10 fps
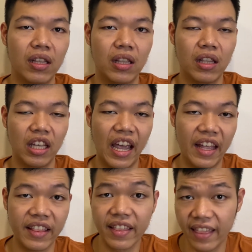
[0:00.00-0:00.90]
the
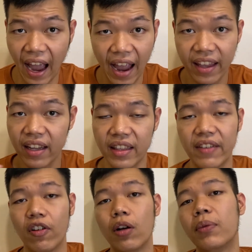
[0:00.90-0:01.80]
entire
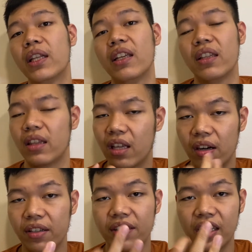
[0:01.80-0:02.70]
development in
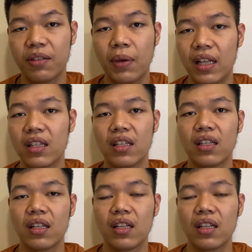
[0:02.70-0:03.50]
36 months.